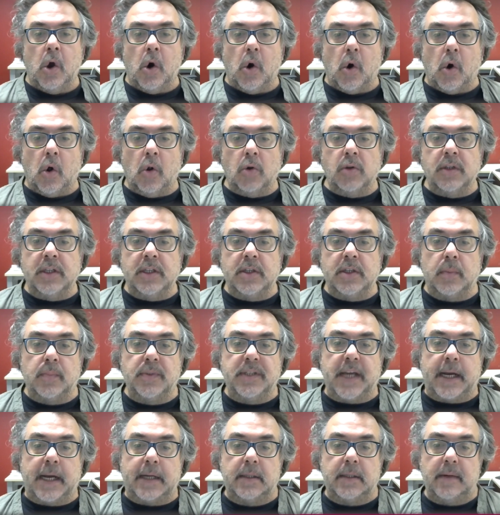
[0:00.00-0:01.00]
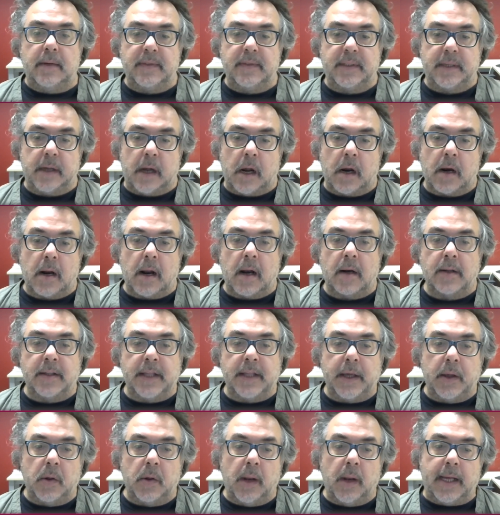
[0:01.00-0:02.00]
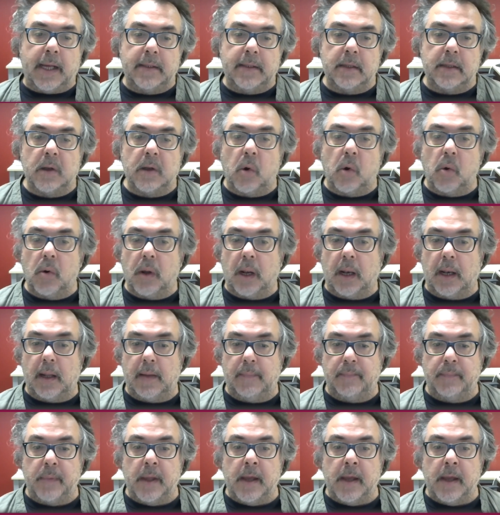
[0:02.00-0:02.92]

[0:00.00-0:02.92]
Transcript: All these objectives are articulated locally